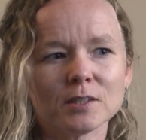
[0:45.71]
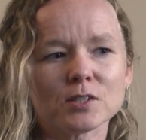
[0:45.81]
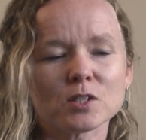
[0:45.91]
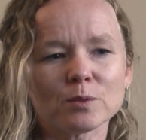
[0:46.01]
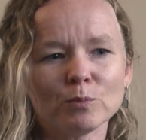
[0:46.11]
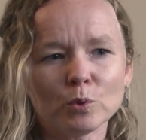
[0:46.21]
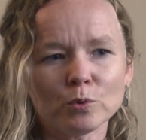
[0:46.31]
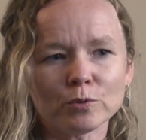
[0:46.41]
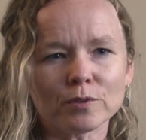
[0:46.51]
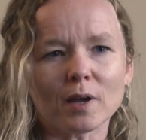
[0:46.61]

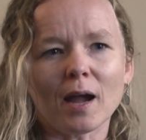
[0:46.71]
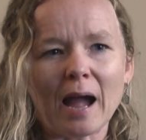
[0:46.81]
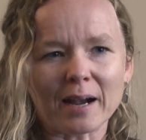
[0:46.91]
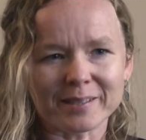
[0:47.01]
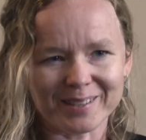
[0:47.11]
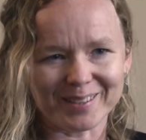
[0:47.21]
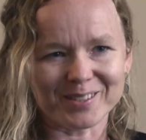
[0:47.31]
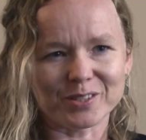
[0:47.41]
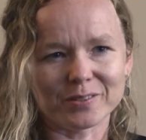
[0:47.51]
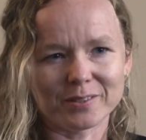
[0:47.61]
smooth
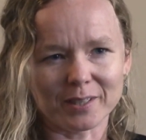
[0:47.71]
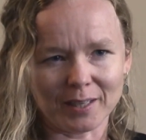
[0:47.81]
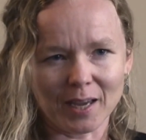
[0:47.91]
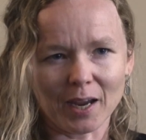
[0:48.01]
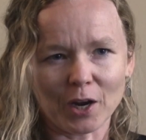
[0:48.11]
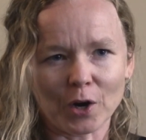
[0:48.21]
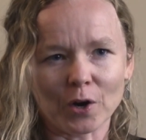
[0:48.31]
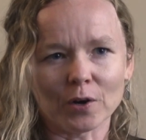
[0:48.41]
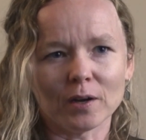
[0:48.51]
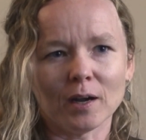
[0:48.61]
access to
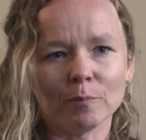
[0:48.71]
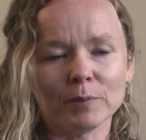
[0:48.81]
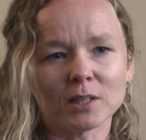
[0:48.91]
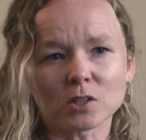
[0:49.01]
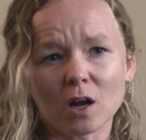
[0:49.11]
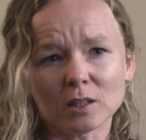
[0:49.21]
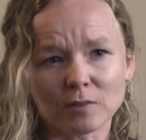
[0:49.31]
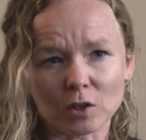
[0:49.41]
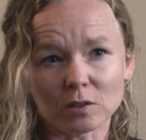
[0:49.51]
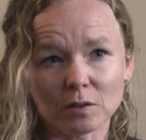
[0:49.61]
care um, because all
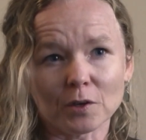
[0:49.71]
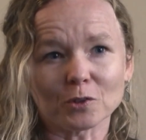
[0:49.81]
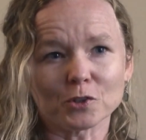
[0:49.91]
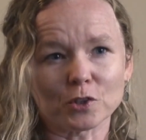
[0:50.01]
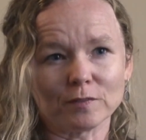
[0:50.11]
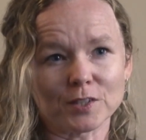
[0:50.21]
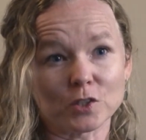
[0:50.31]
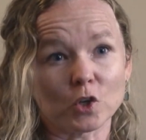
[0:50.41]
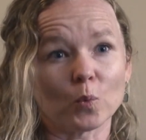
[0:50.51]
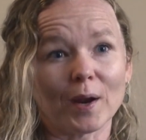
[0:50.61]
of our clinical
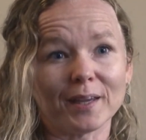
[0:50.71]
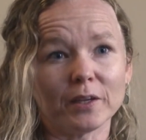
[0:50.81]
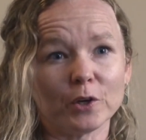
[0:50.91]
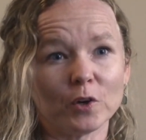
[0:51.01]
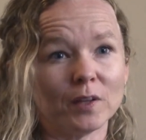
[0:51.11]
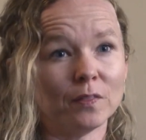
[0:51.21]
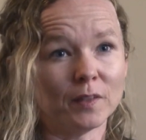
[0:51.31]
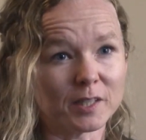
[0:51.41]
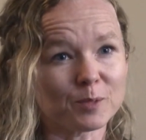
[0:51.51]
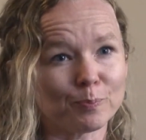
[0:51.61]
services are right here
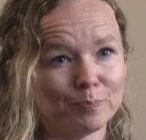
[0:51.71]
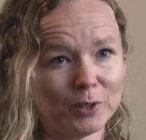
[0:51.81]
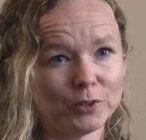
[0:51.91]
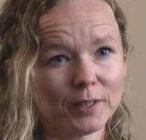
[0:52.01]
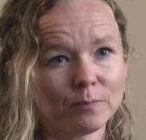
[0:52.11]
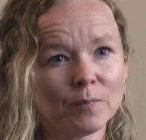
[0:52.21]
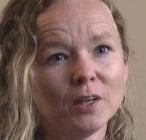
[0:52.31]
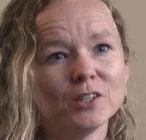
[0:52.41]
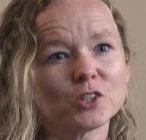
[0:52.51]
in this building.